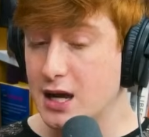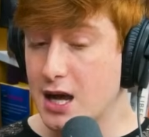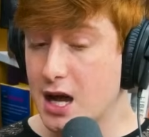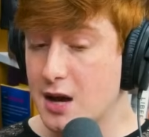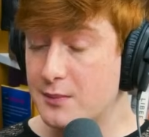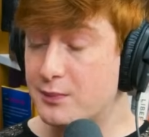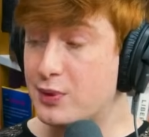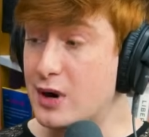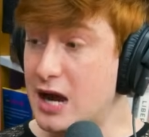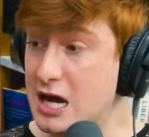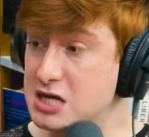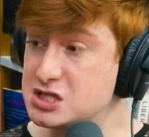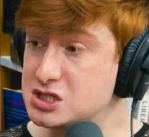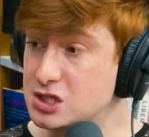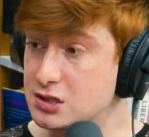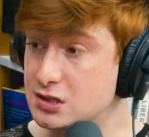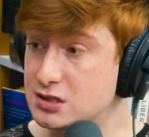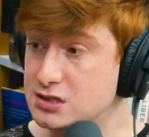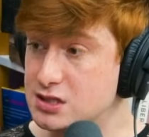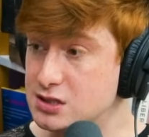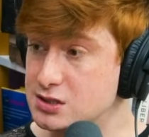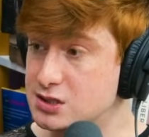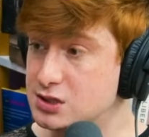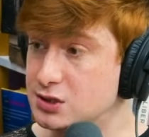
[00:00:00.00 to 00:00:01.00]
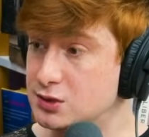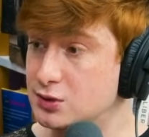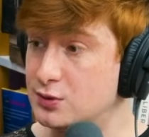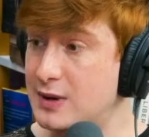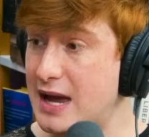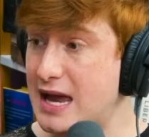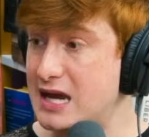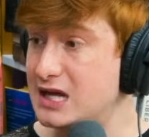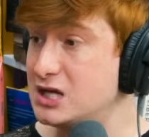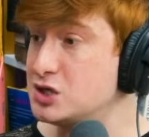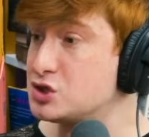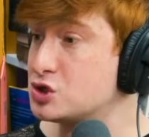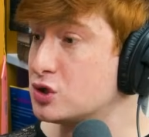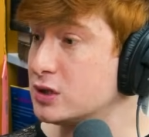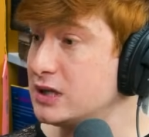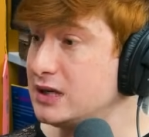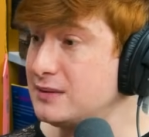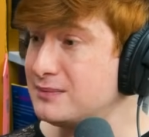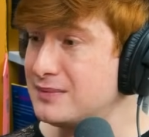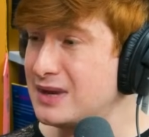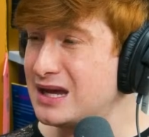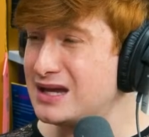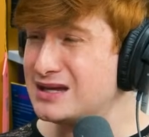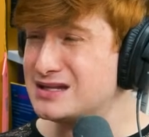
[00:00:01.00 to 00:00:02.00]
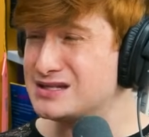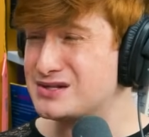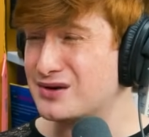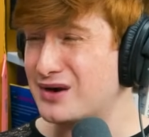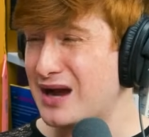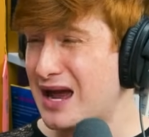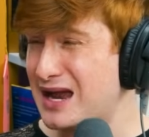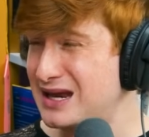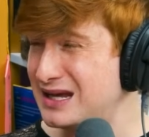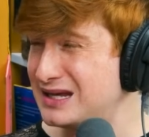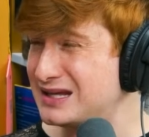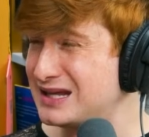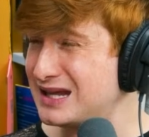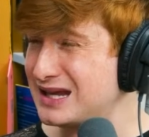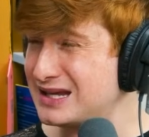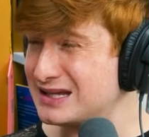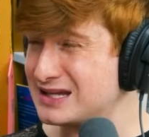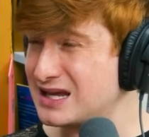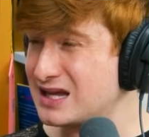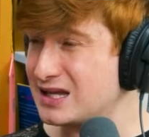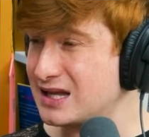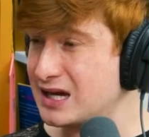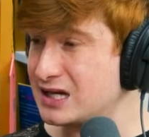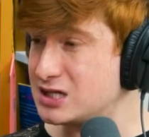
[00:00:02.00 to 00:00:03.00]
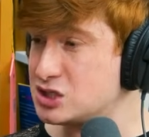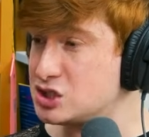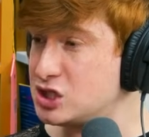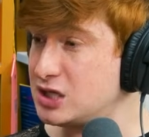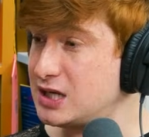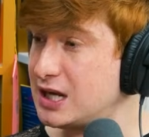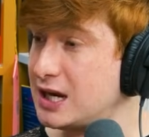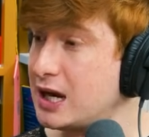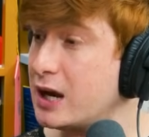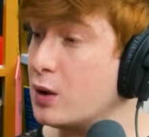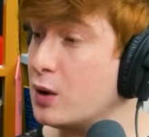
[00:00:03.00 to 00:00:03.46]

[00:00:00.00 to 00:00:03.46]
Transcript: pressure to do any treatments or anything that like she didn't